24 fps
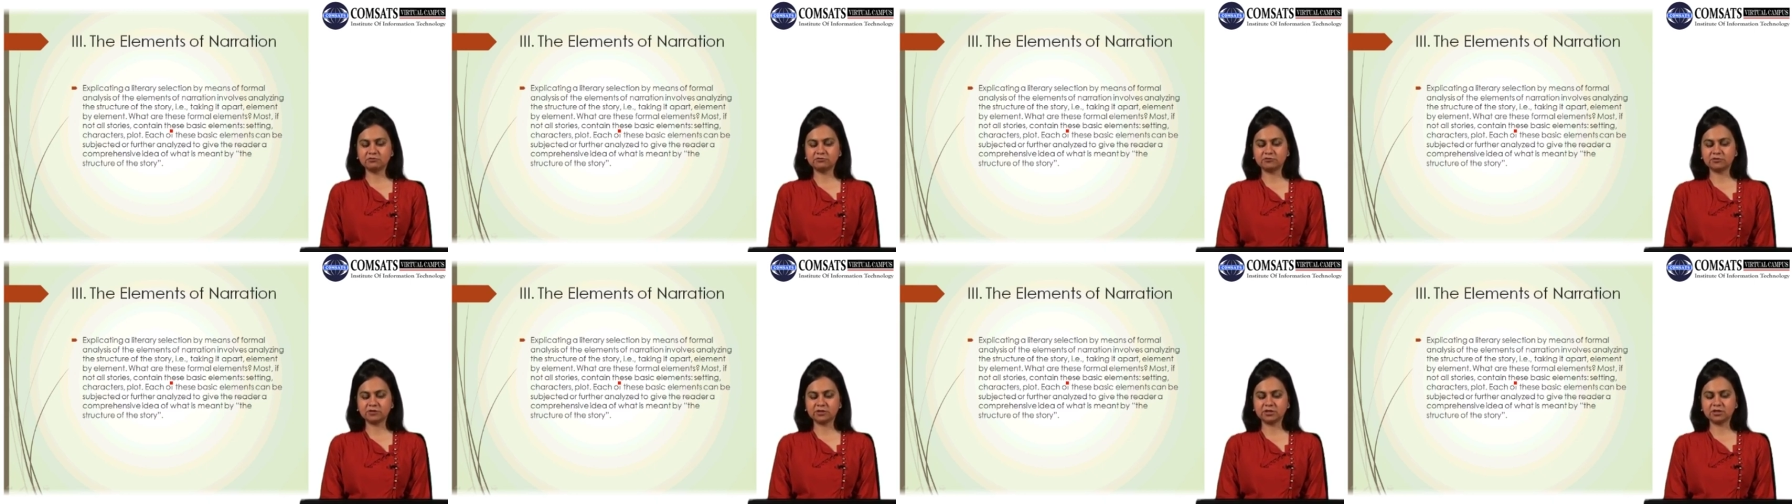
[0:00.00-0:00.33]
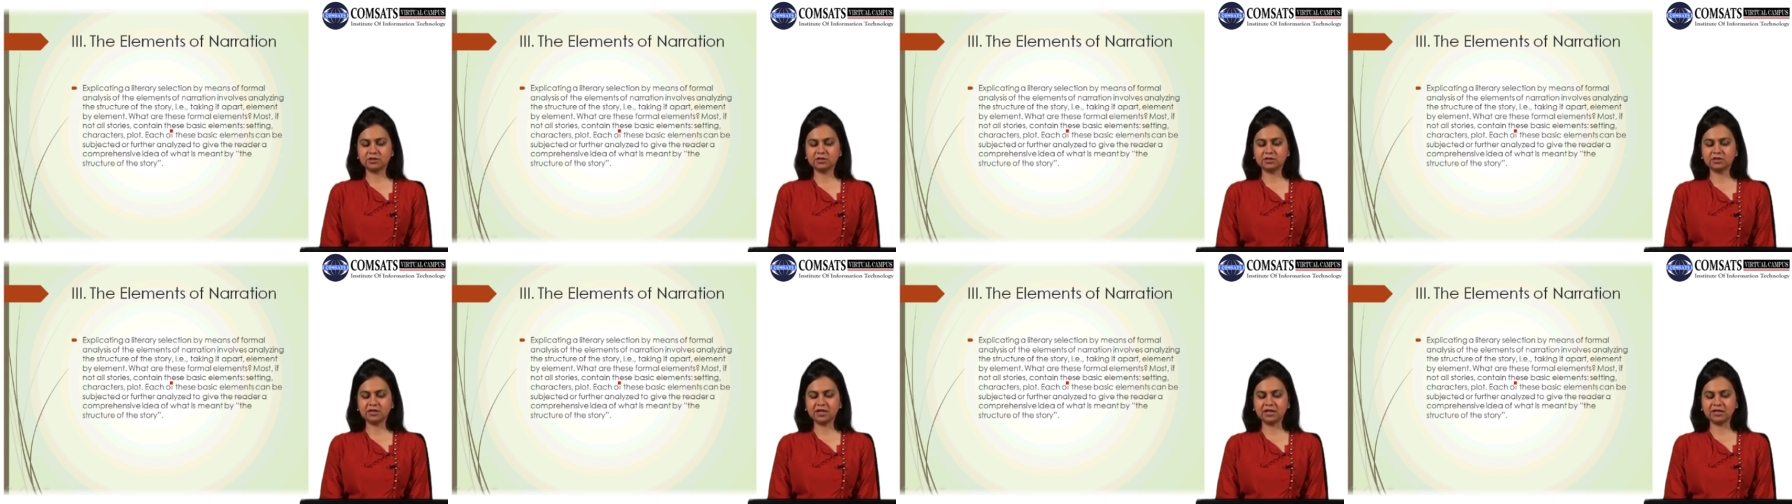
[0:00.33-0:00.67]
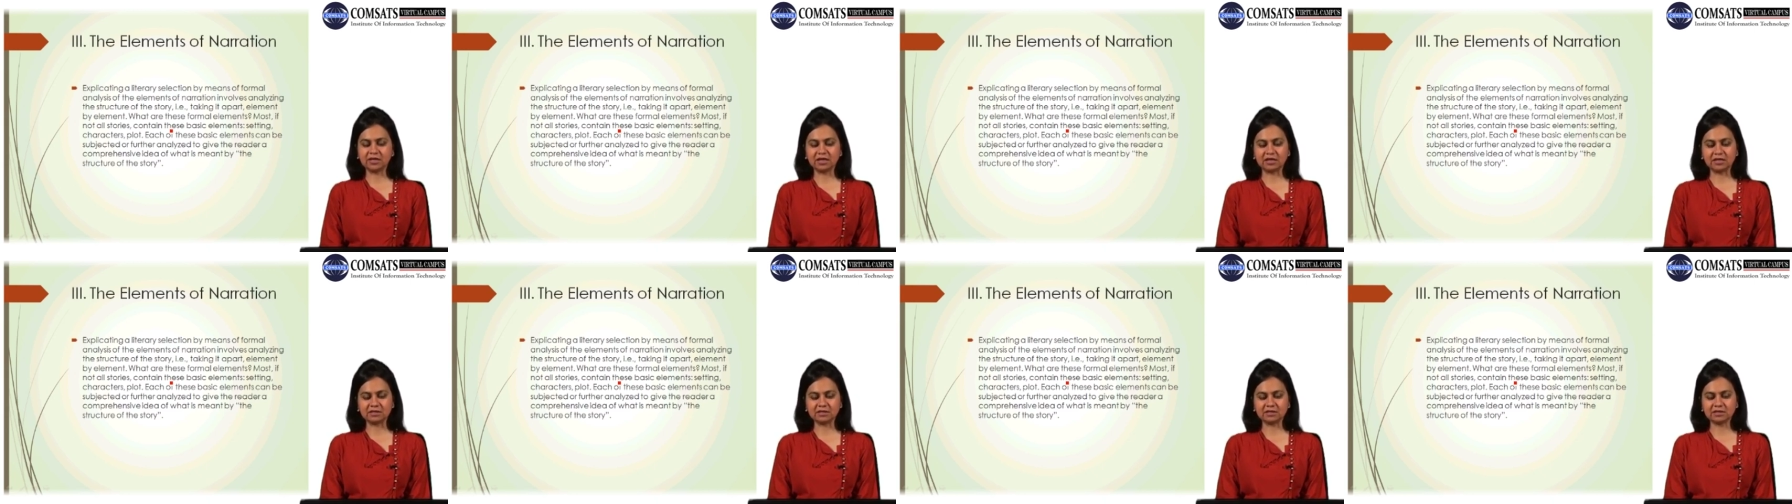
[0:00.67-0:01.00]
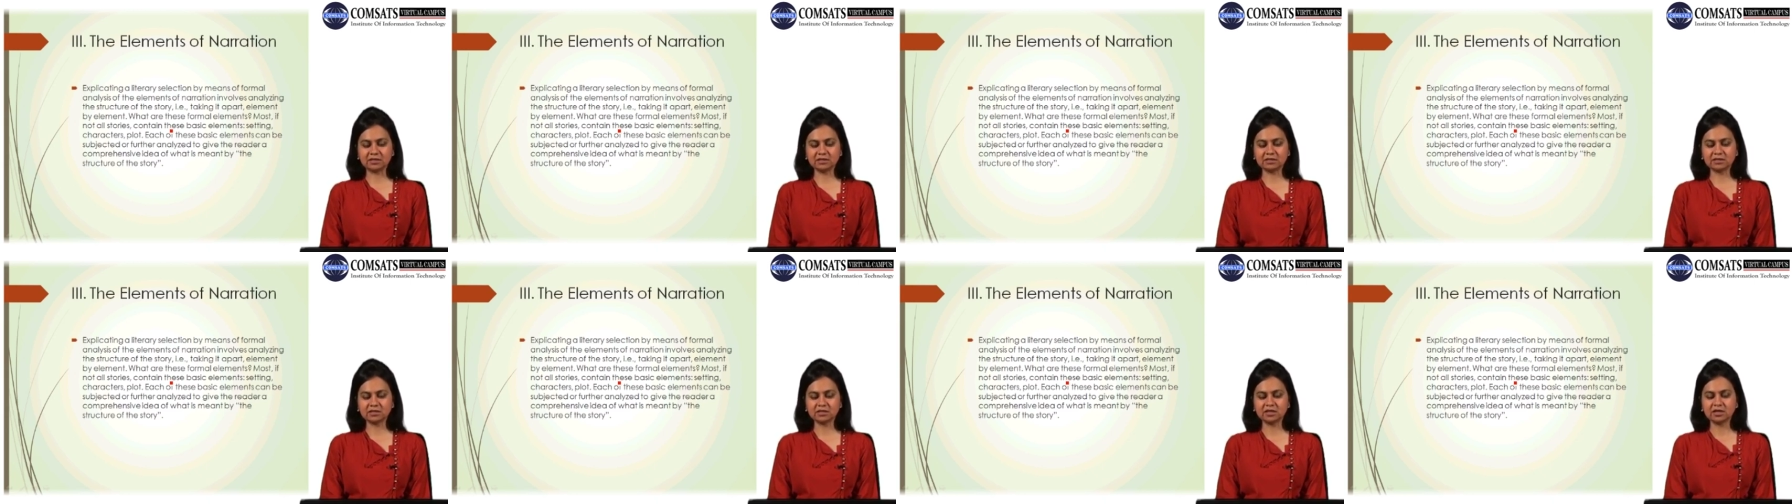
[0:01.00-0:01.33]
to further
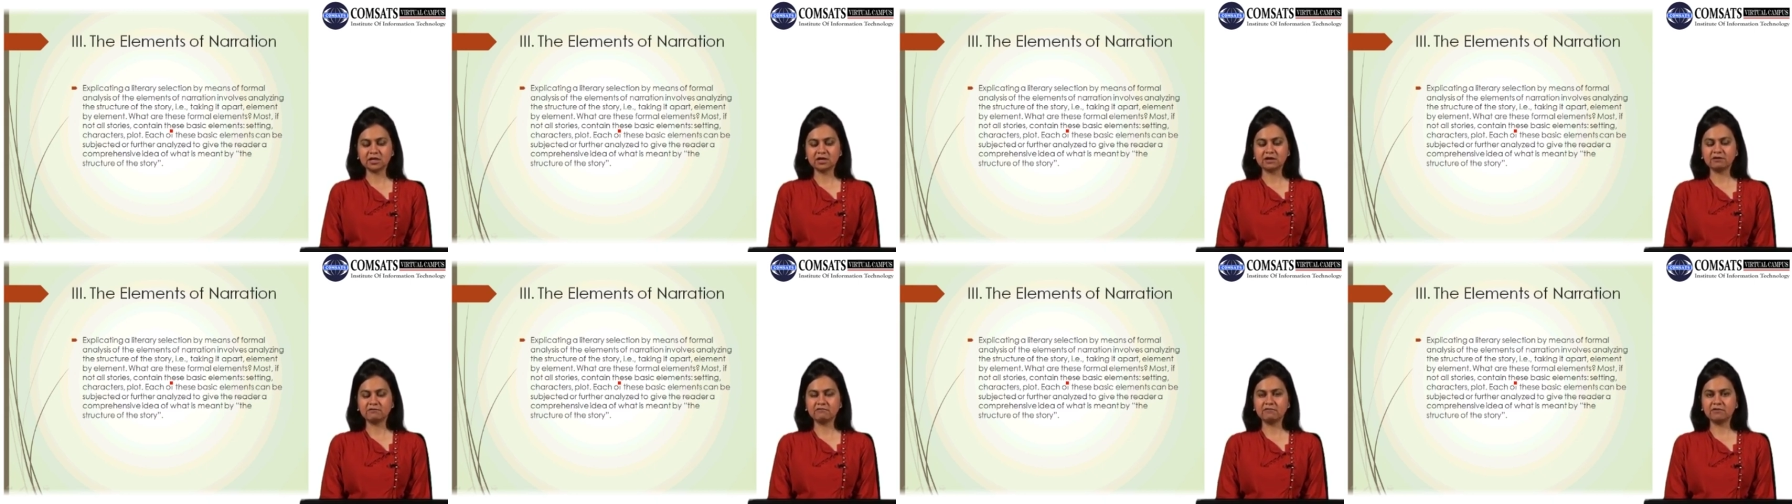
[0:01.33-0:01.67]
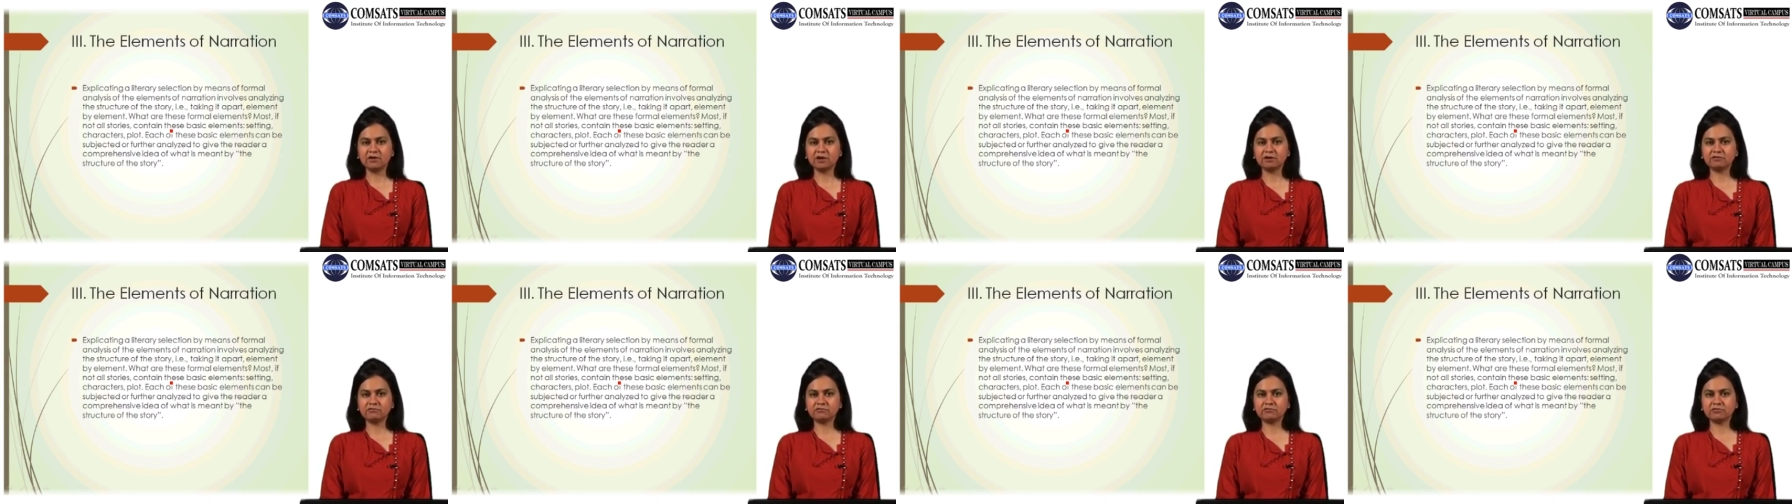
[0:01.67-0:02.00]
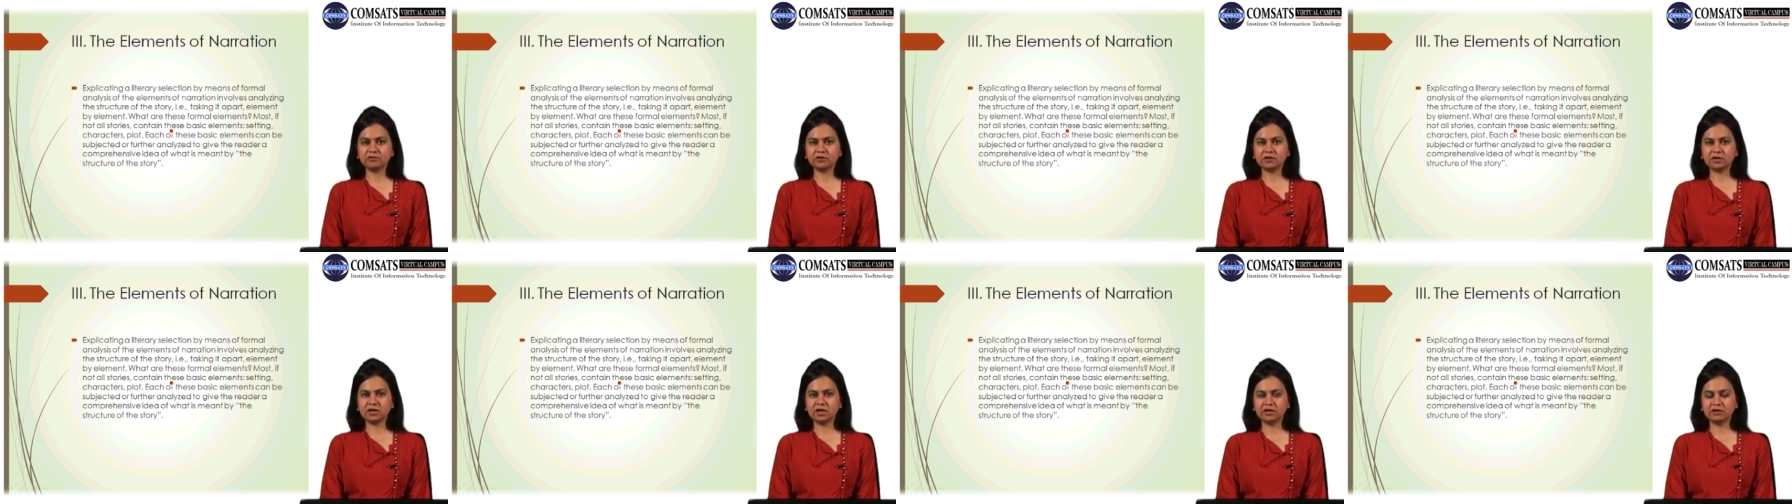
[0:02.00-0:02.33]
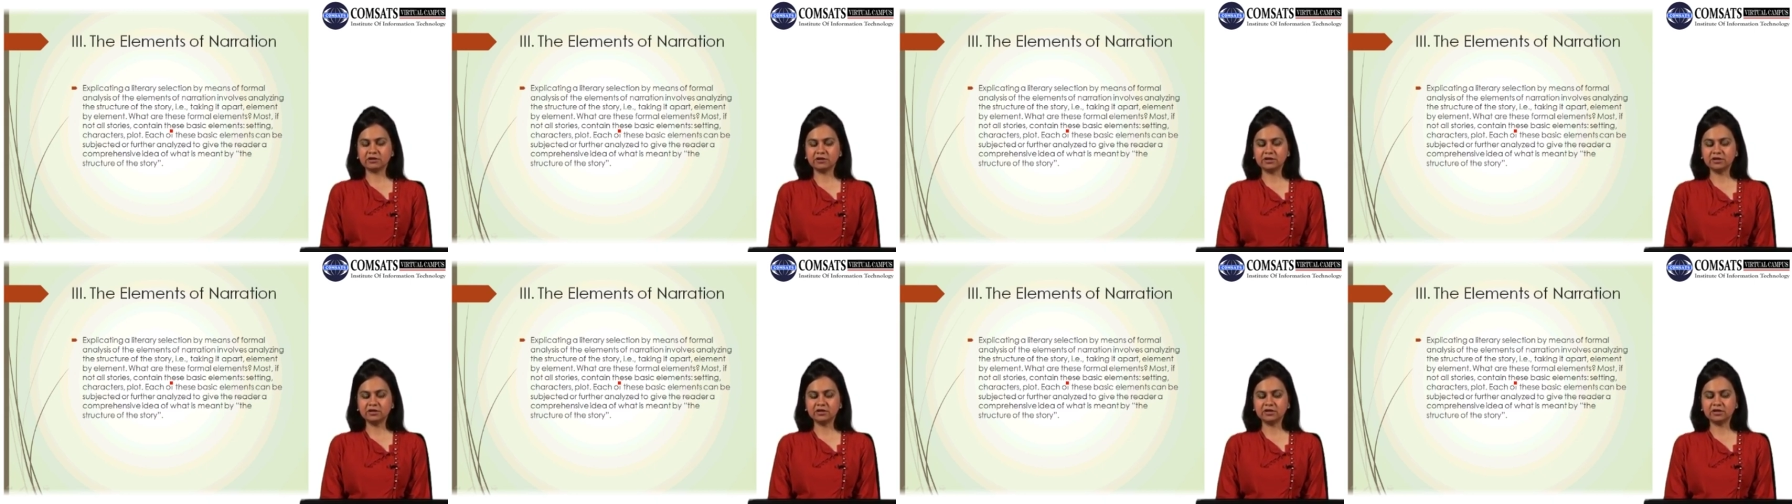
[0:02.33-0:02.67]
analysis if
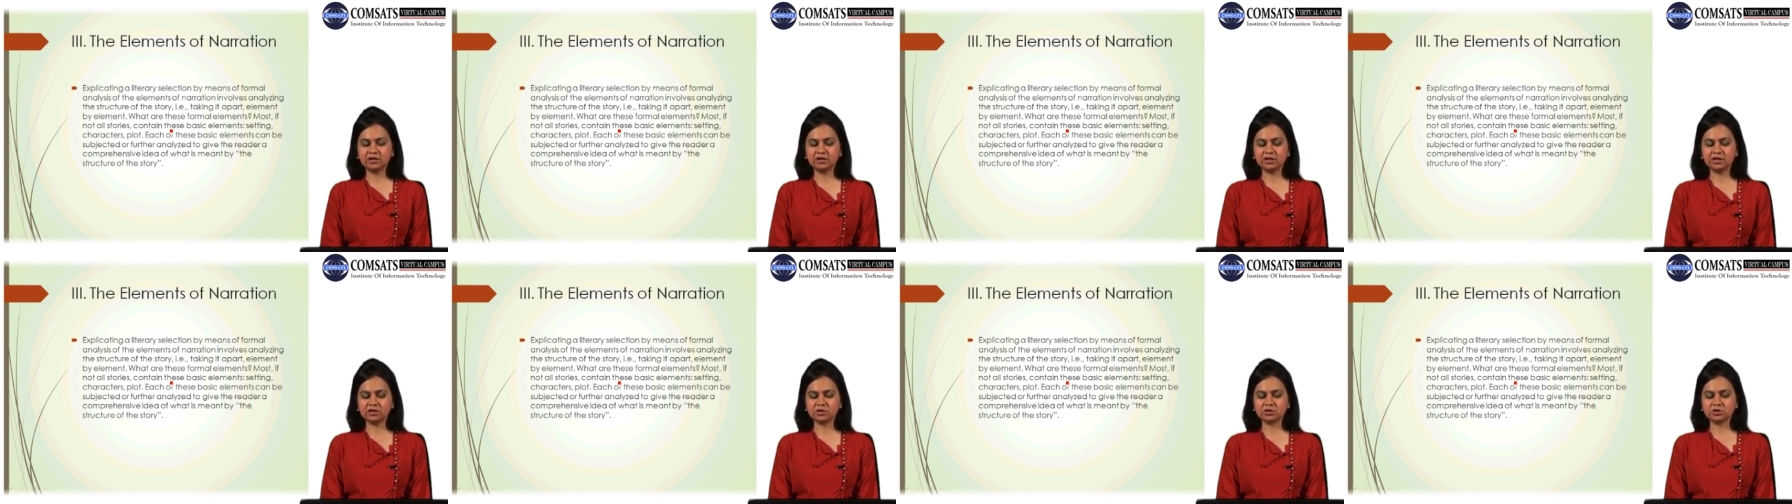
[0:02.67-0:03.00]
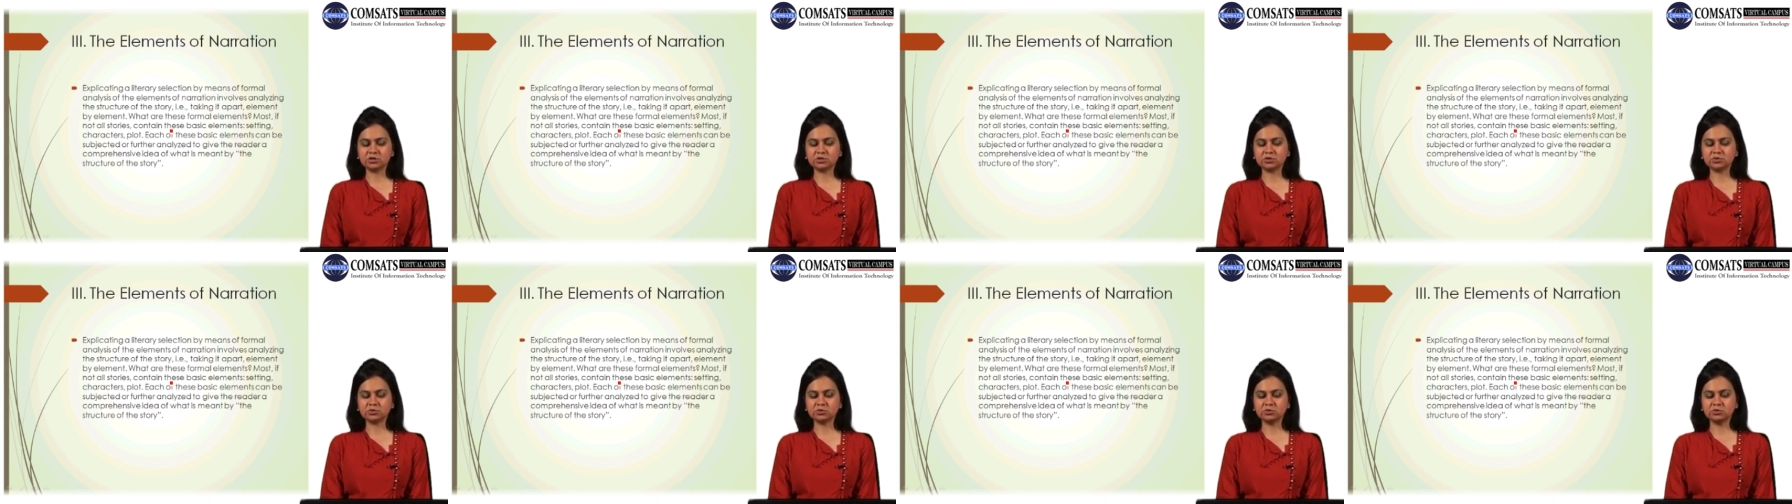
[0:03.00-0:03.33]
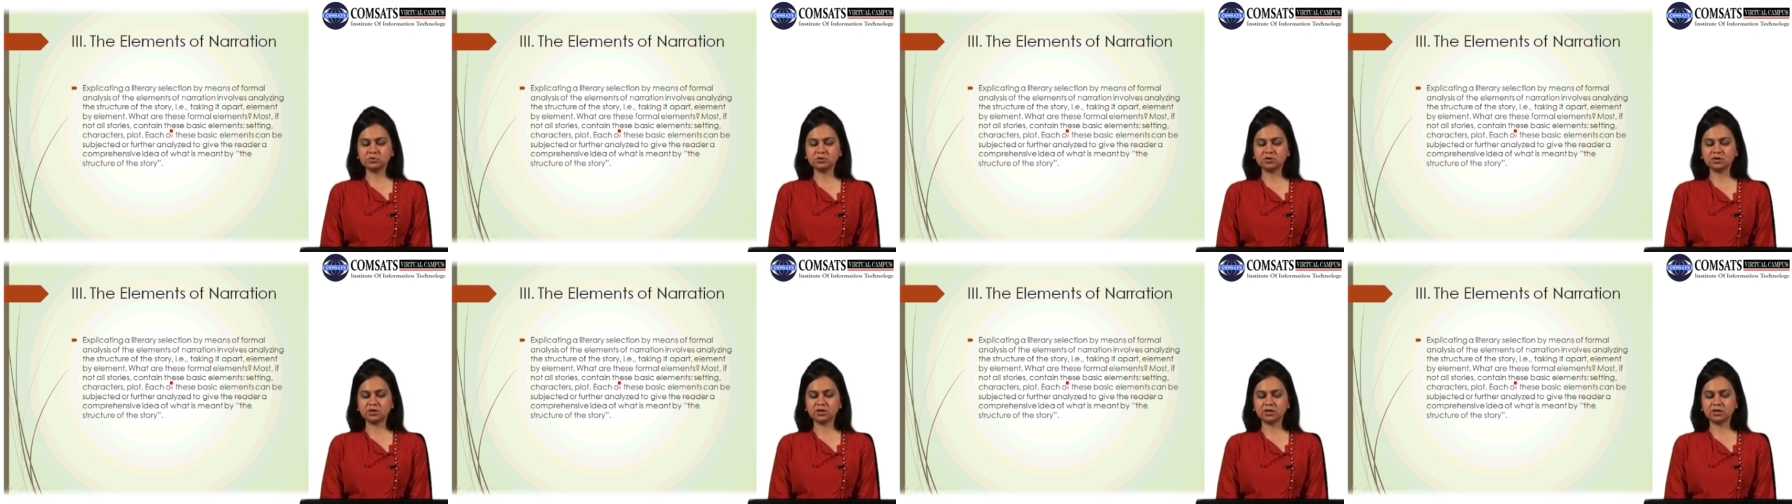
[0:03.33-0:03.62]
a reader is to